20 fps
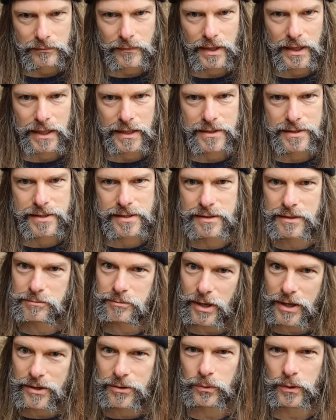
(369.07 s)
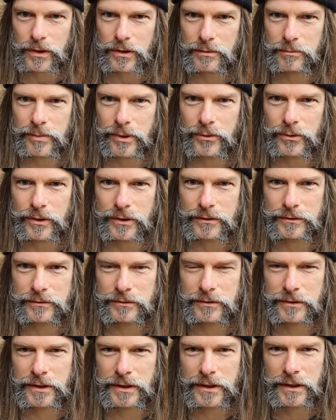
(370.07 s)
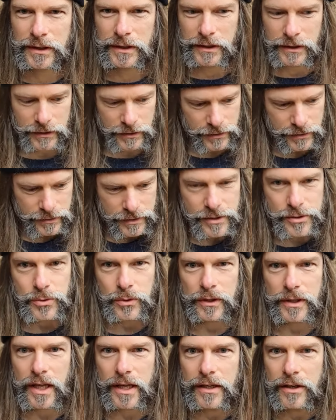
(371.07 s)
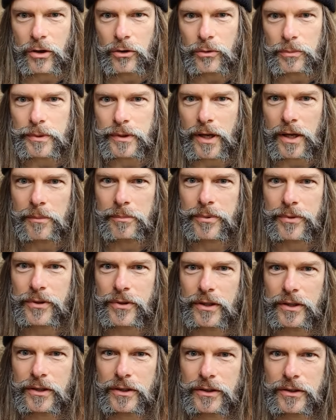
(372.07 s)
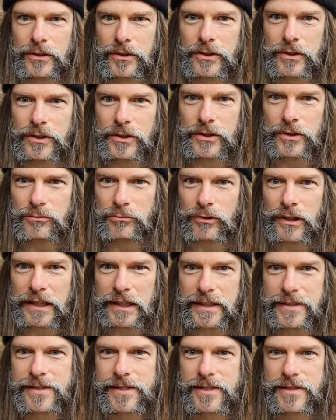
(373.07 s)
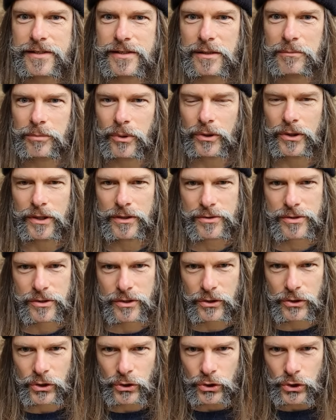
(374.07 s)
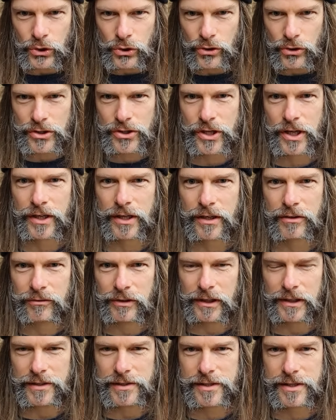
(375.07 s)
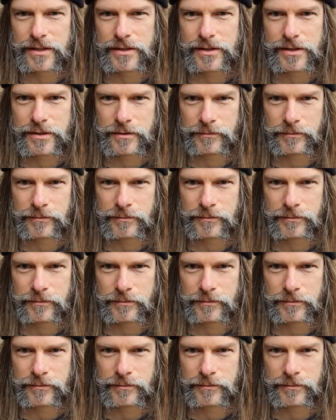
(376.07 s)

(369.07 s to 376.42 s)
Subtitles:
That's the breathwork component. This will then open up the releases in the bodies, the neurogenic releases,